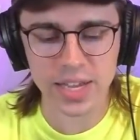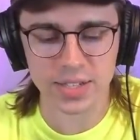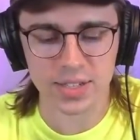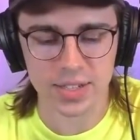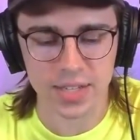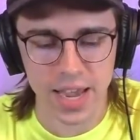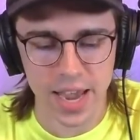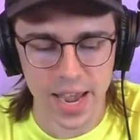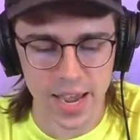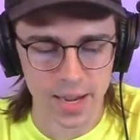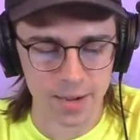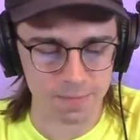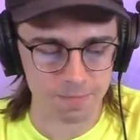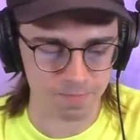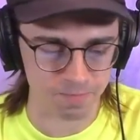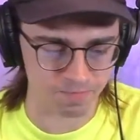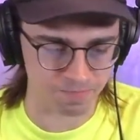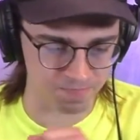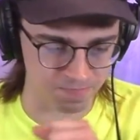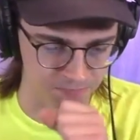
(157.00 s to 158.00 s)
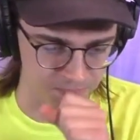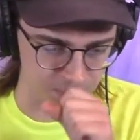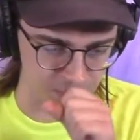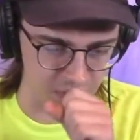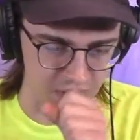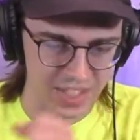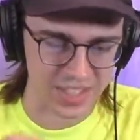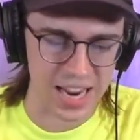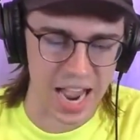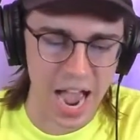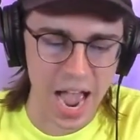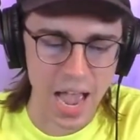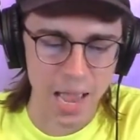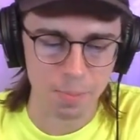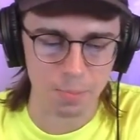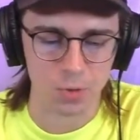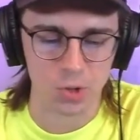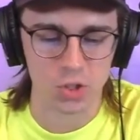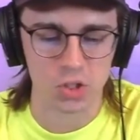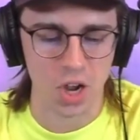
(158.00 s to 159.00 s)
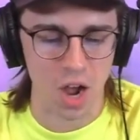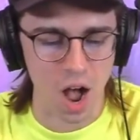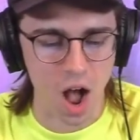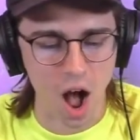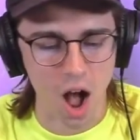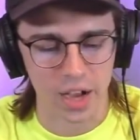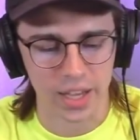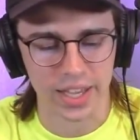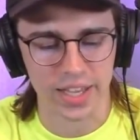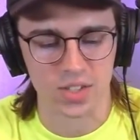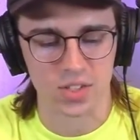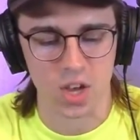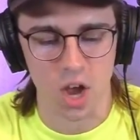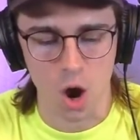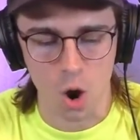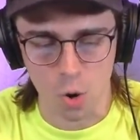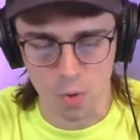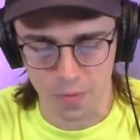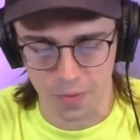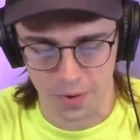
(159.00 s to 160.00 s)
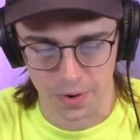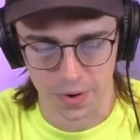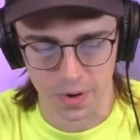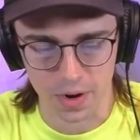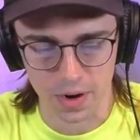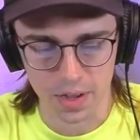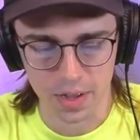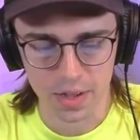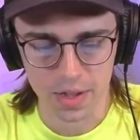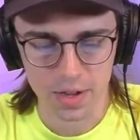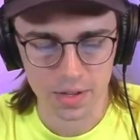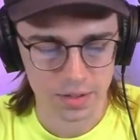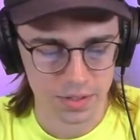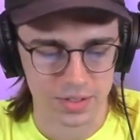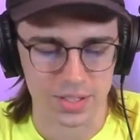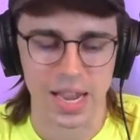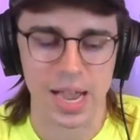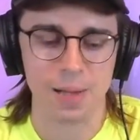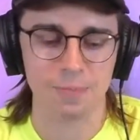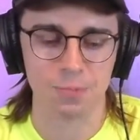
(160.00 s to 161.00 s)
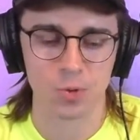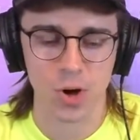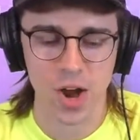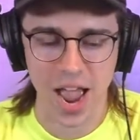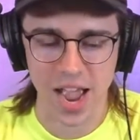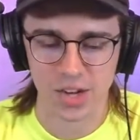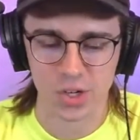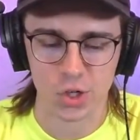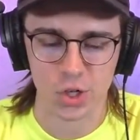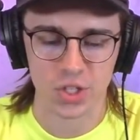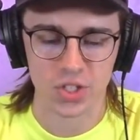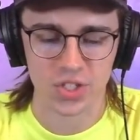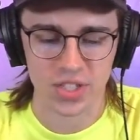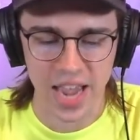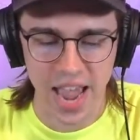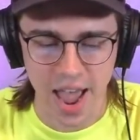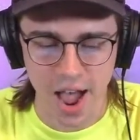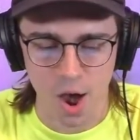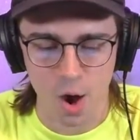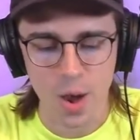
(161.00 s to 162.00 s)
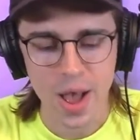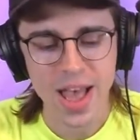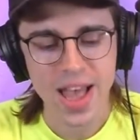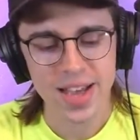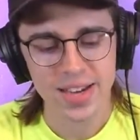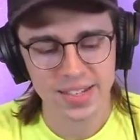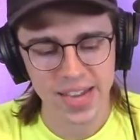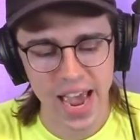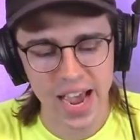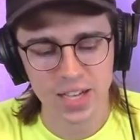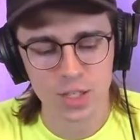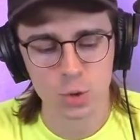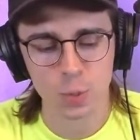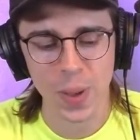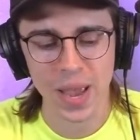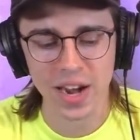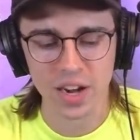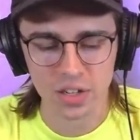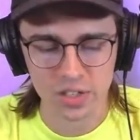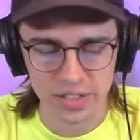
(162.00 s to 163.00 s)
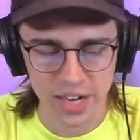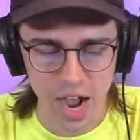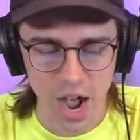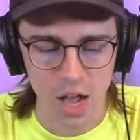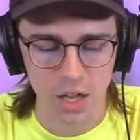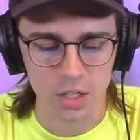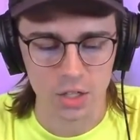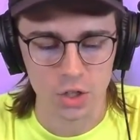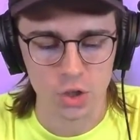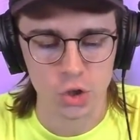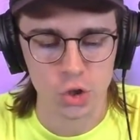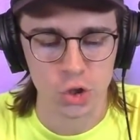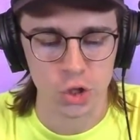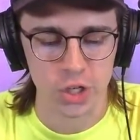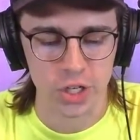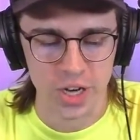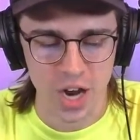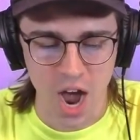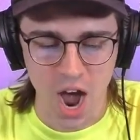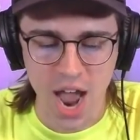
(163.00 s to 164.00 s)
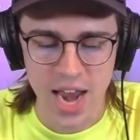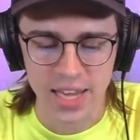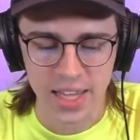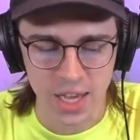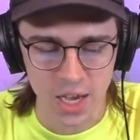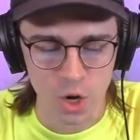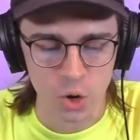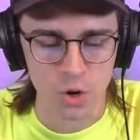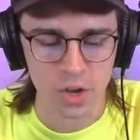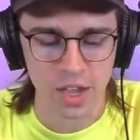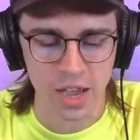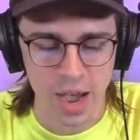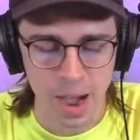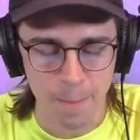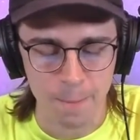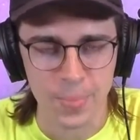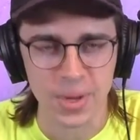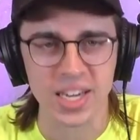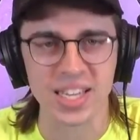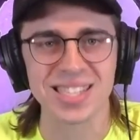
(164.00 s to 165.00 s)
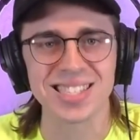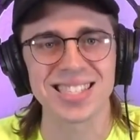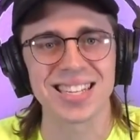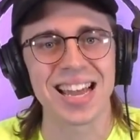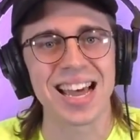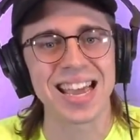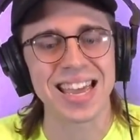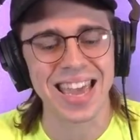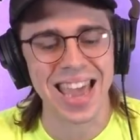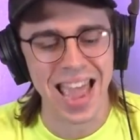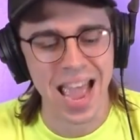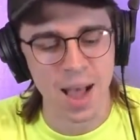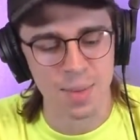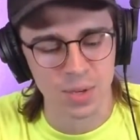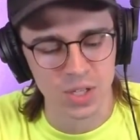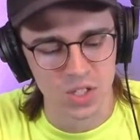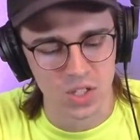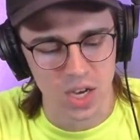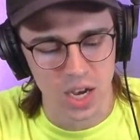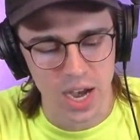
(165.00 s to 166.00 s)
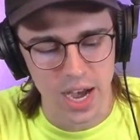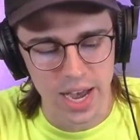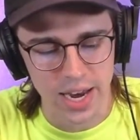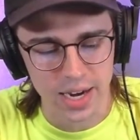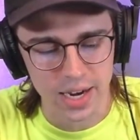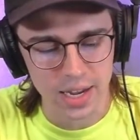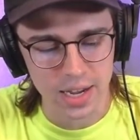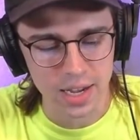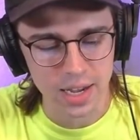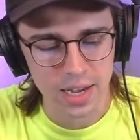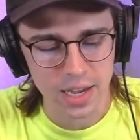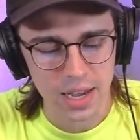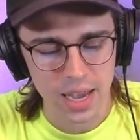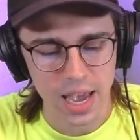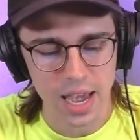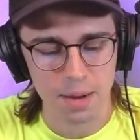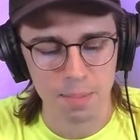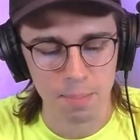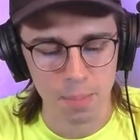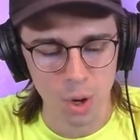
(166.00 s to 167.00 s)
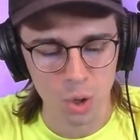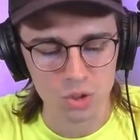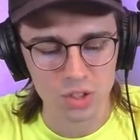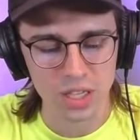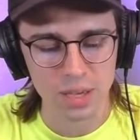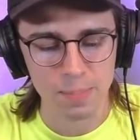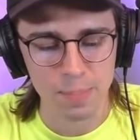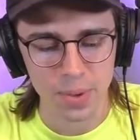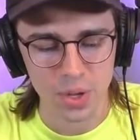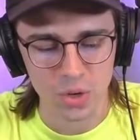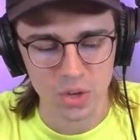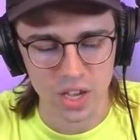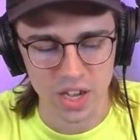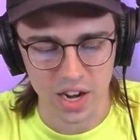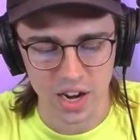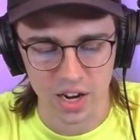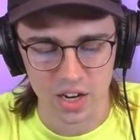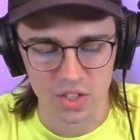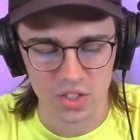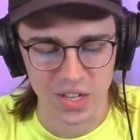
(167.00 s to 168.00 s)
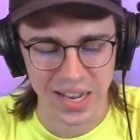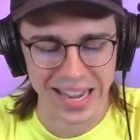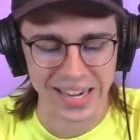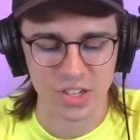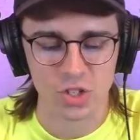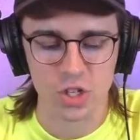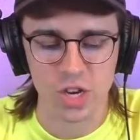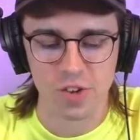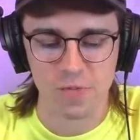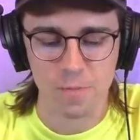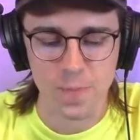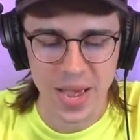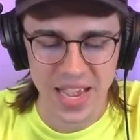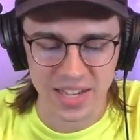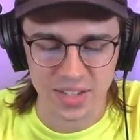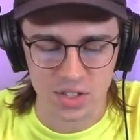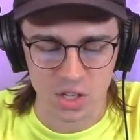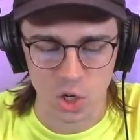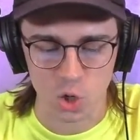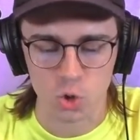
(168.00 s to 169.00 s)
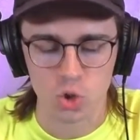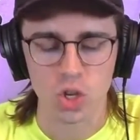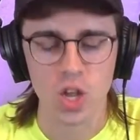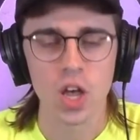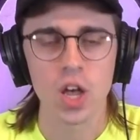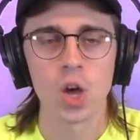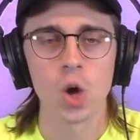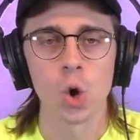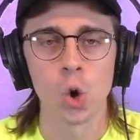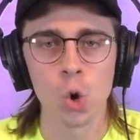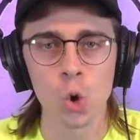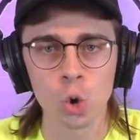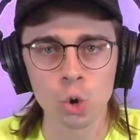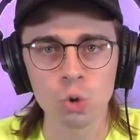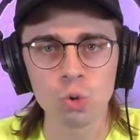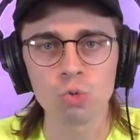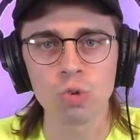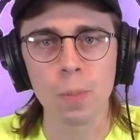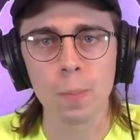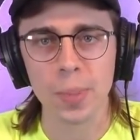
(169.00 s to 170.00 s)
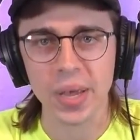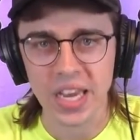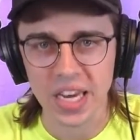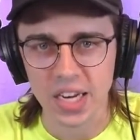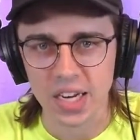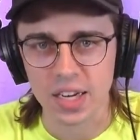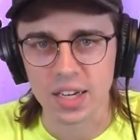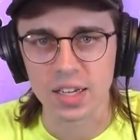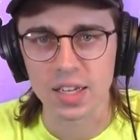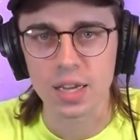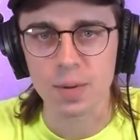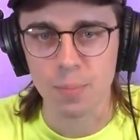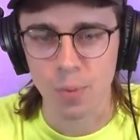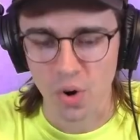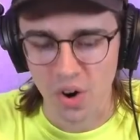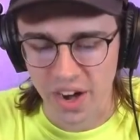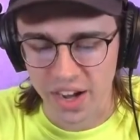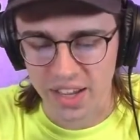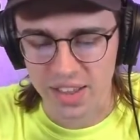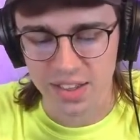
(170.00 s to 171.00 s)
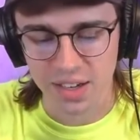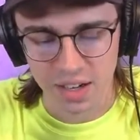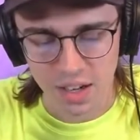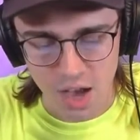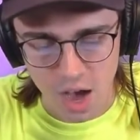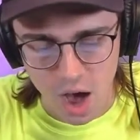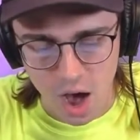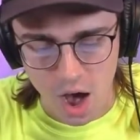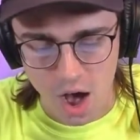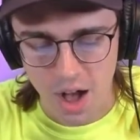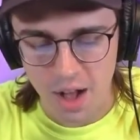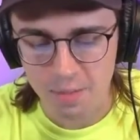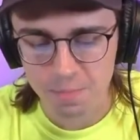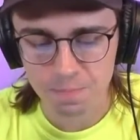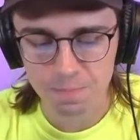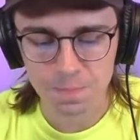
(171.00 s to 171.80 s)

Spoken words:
is saying, the time for talk is over. The time for action is now. Taxpayer dollars should not go to companies like Amazon and multi-billionaires like Jeff Bezos, who repeatedly break the law.